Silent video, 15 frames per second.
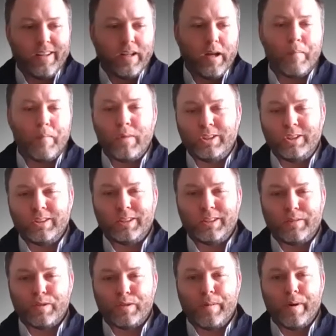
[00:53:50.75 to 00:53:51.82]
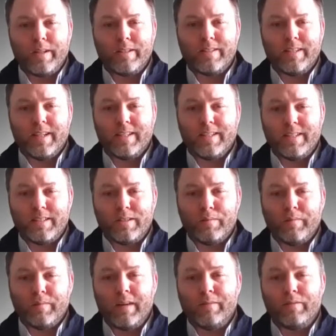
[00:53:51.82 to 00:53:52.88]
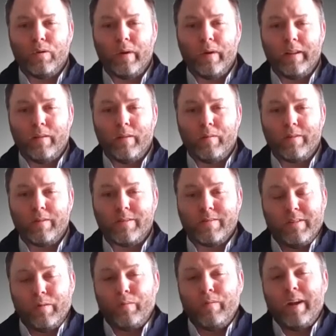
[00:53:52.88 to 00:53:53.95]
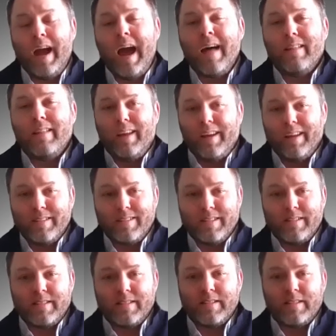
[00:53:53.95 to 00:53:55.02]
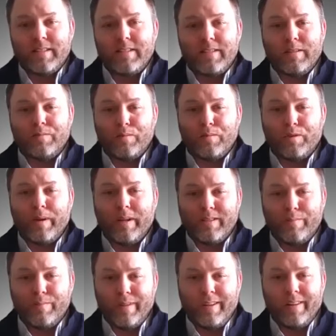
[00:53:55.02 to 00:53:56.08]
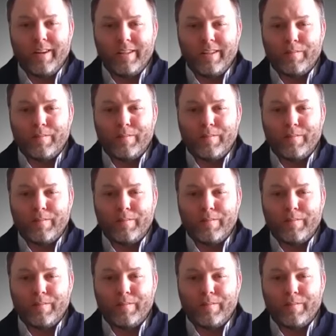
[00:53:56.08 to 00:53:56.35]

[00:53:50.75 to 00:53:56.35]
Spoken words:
emergency responses at a system level when the reality is it's the system's responsibility